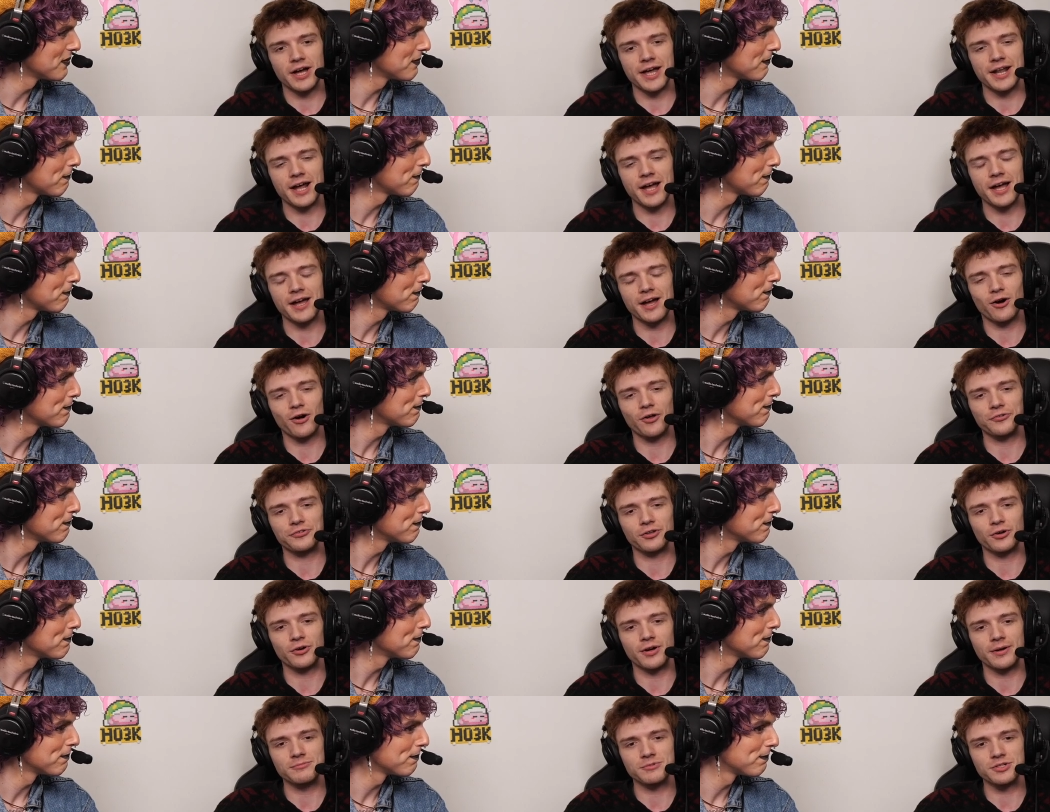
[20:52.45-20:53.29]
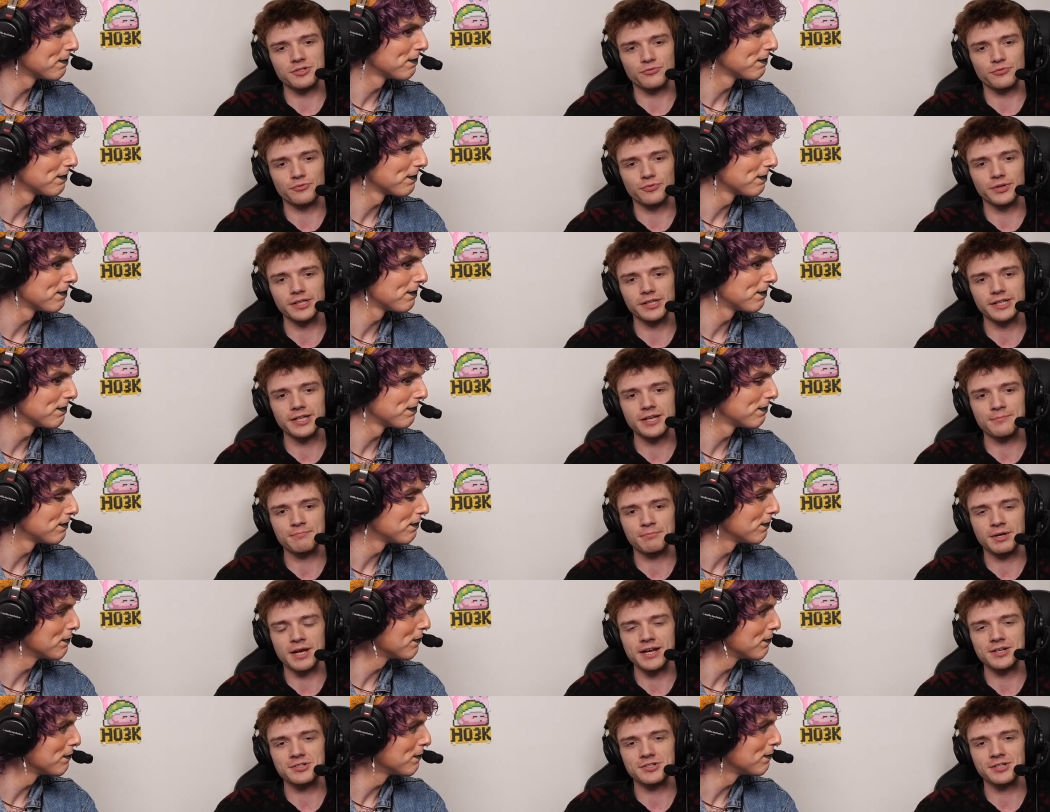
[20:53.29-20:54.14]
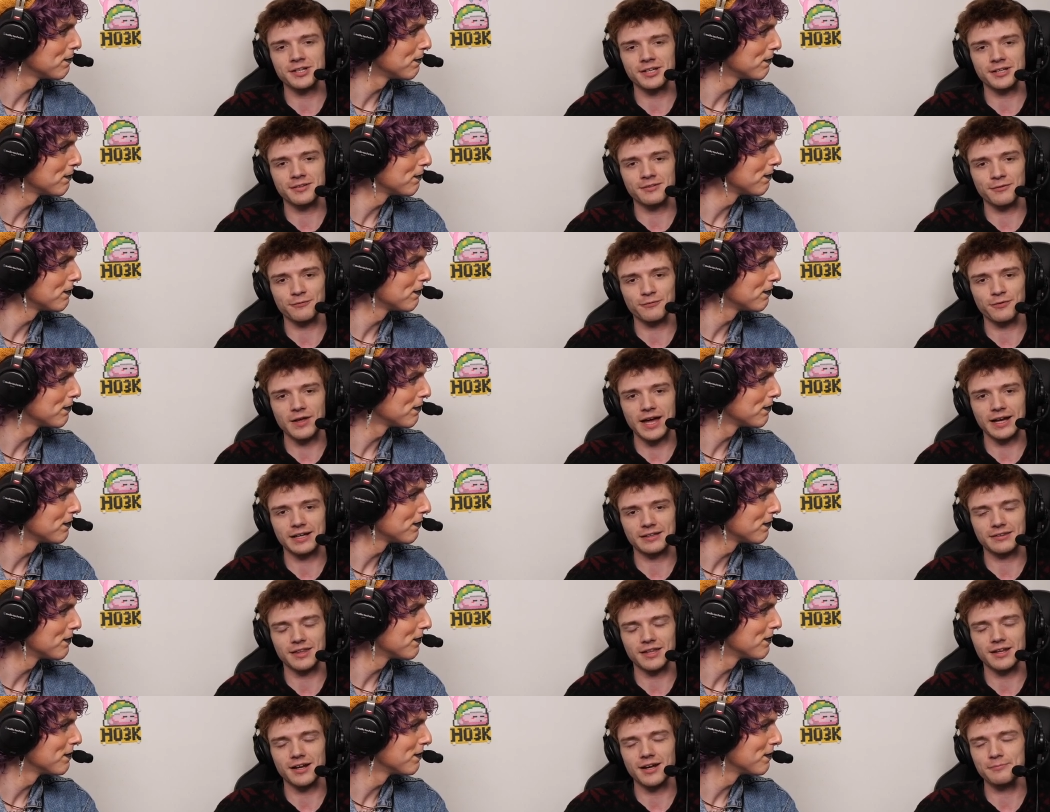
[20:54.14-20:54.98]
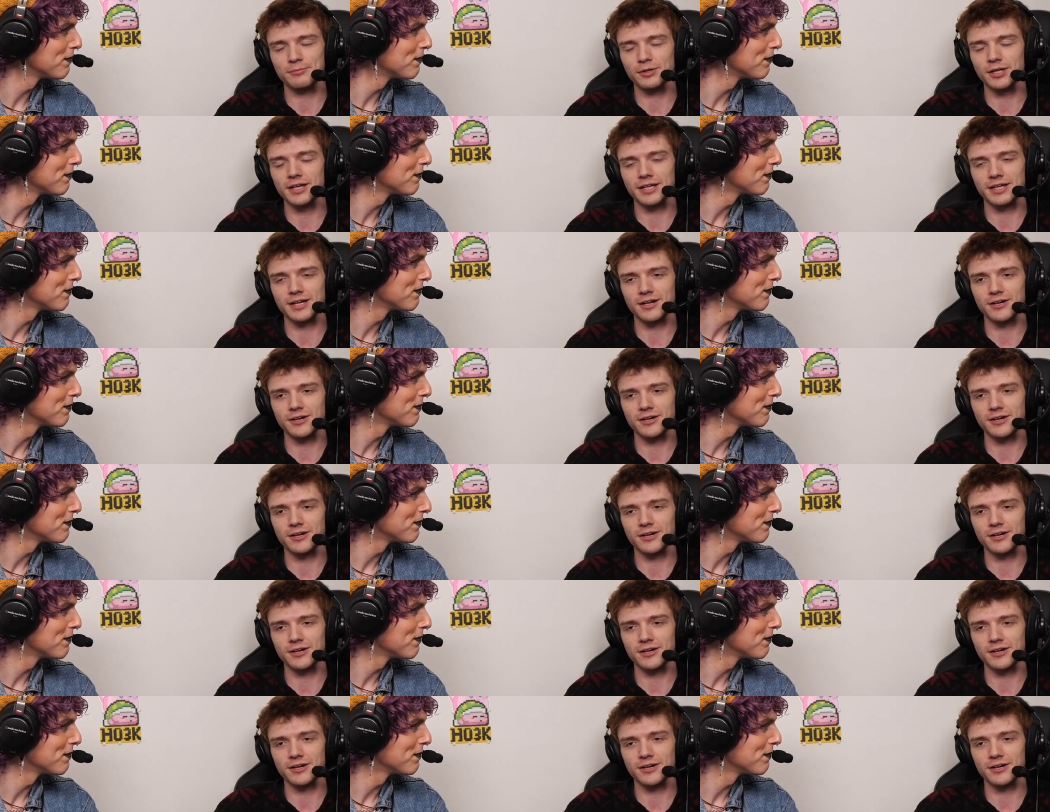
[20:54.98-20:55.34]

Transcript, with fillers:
Speaker 1: and I also I'm just really impatient, and the fact that I play a